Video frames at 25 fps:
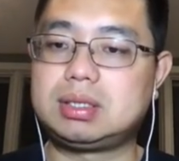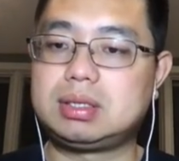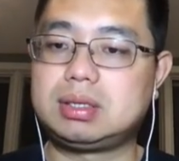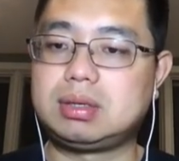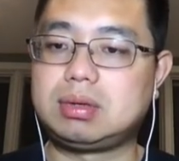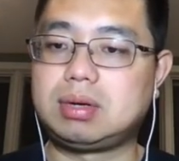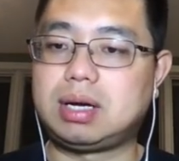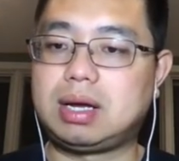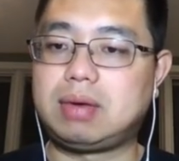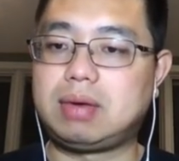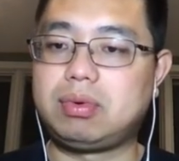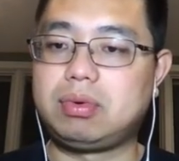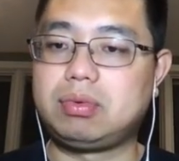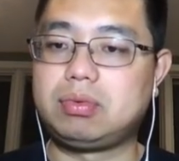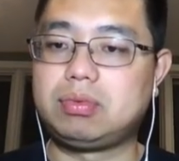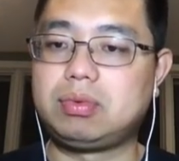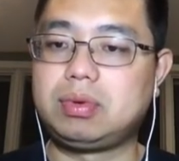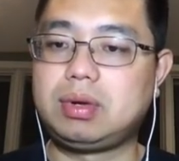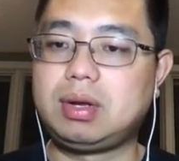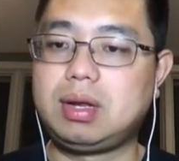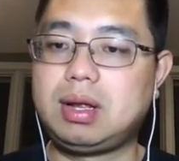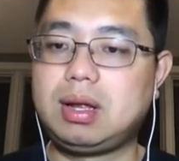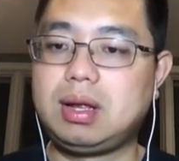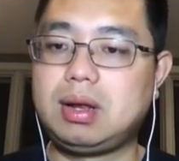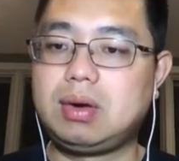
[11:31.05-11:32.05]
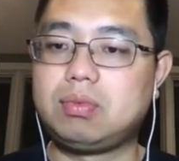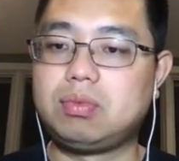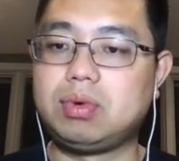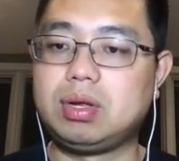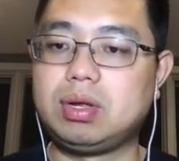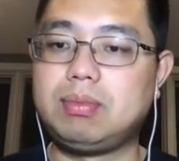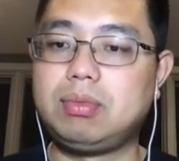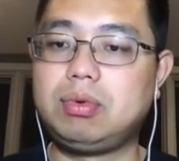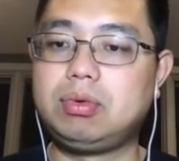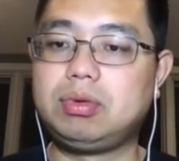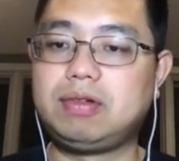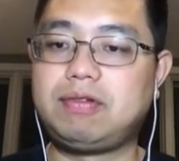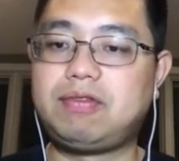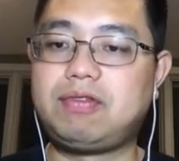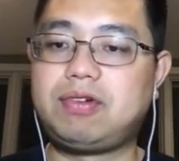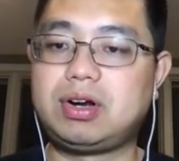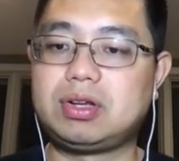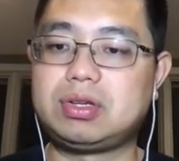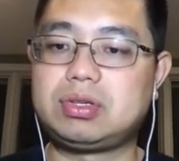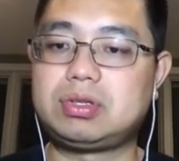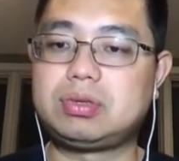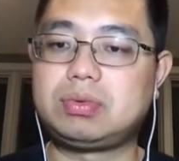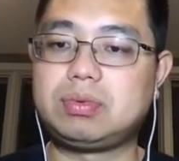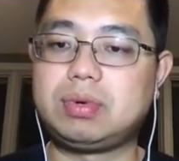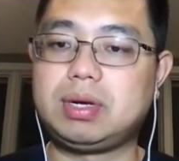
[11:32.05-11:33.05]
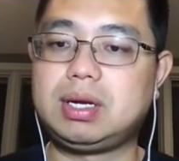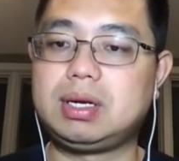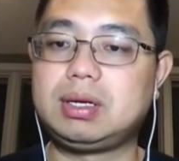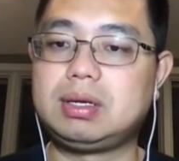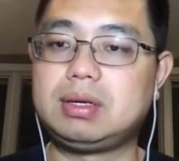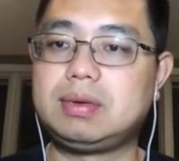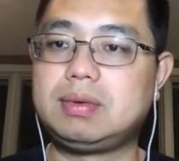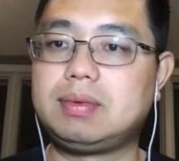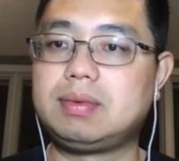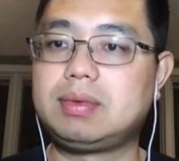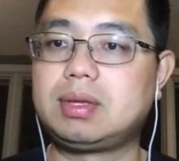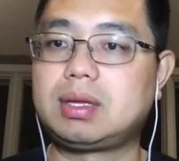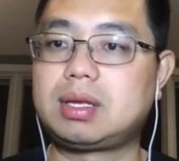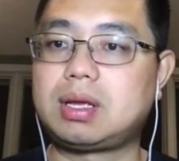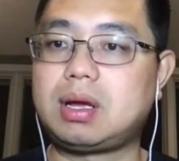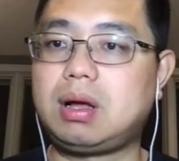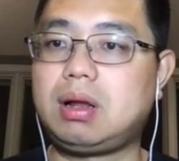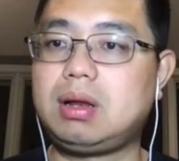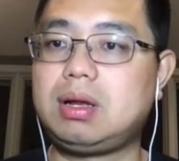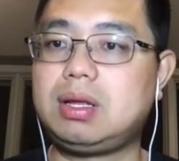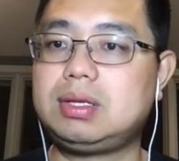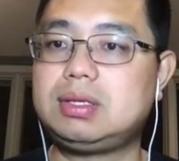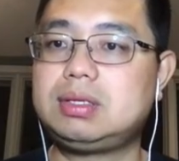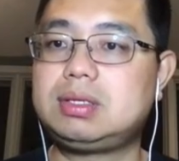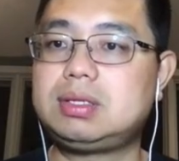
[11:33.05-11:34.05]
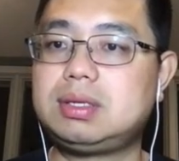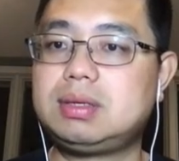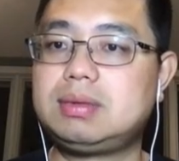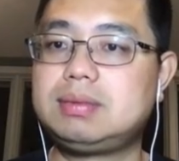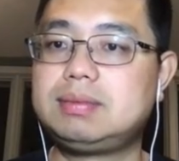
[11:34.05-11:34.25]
So I will remove the first three columns